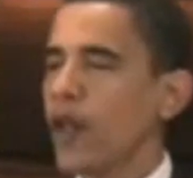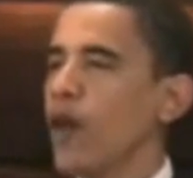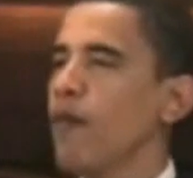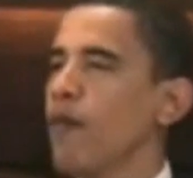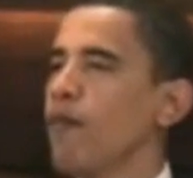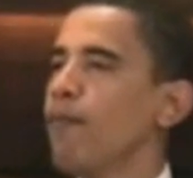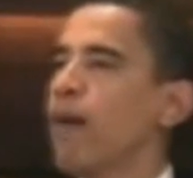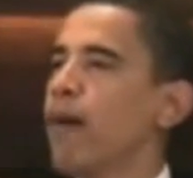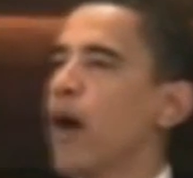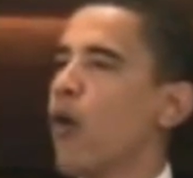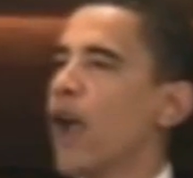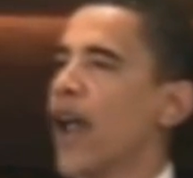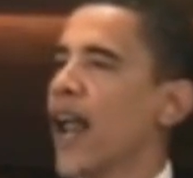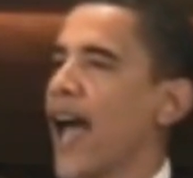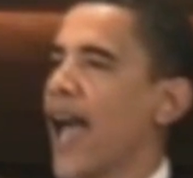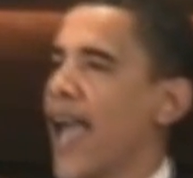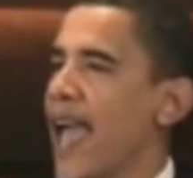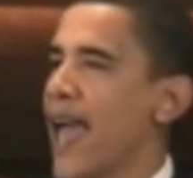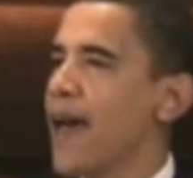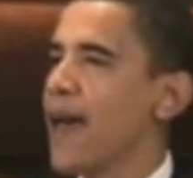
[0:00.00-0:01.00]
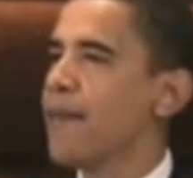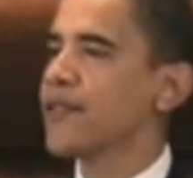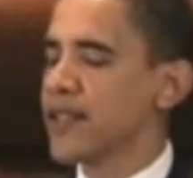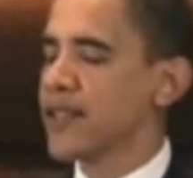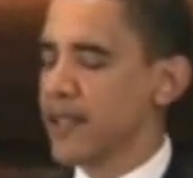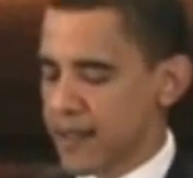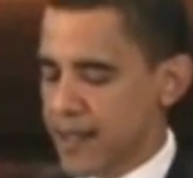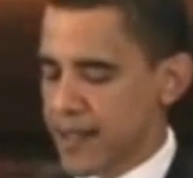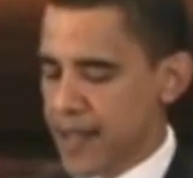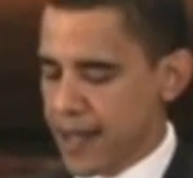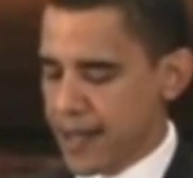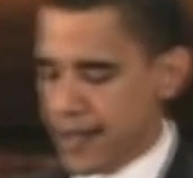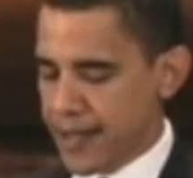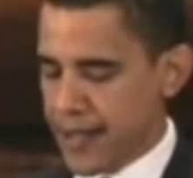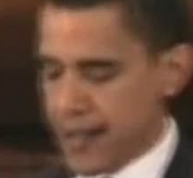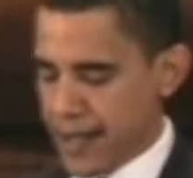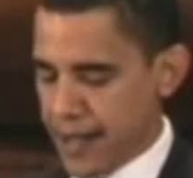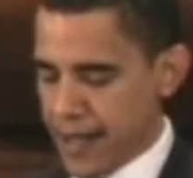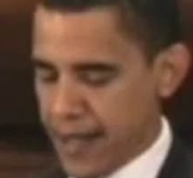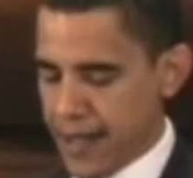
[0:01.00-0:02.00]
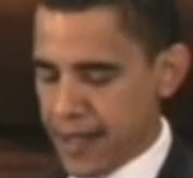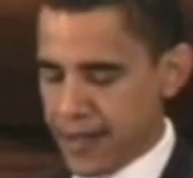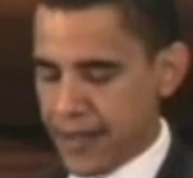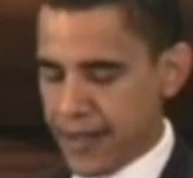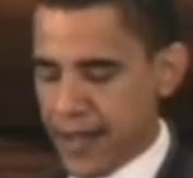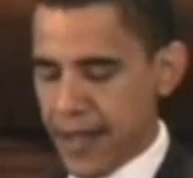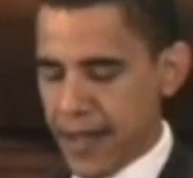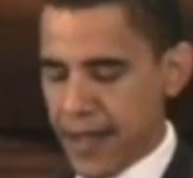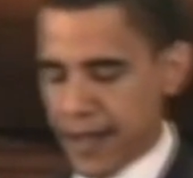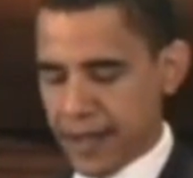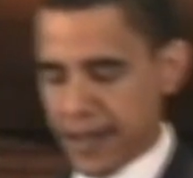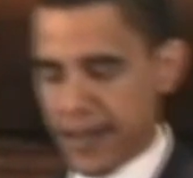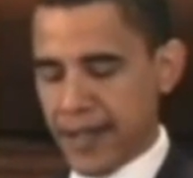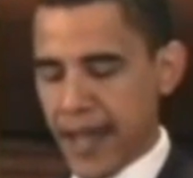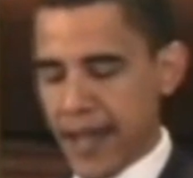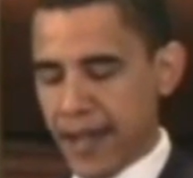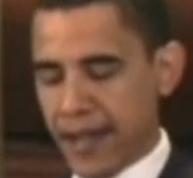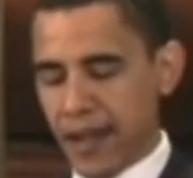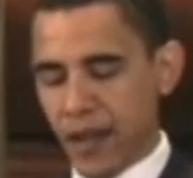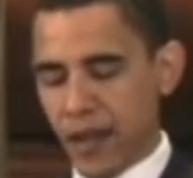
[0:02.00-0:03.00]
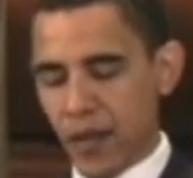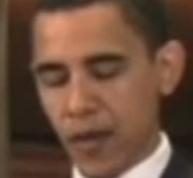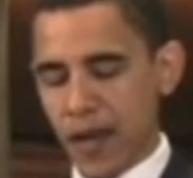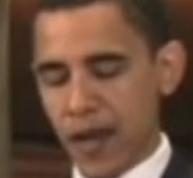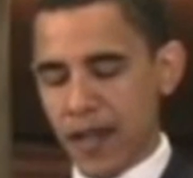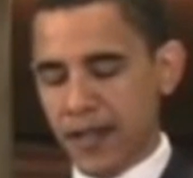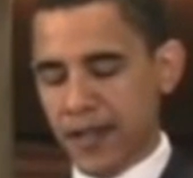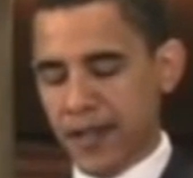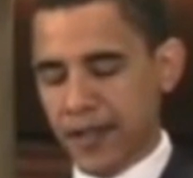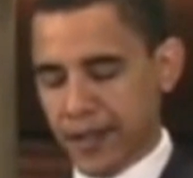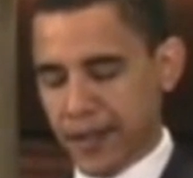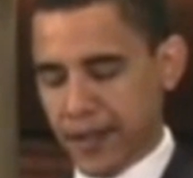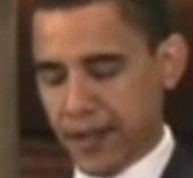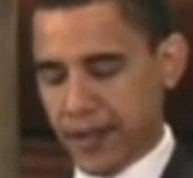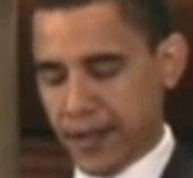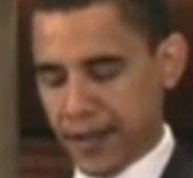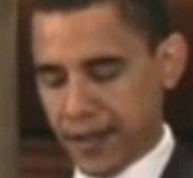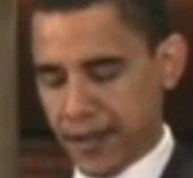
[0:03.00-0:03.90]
But what I am suggesting is this: secularists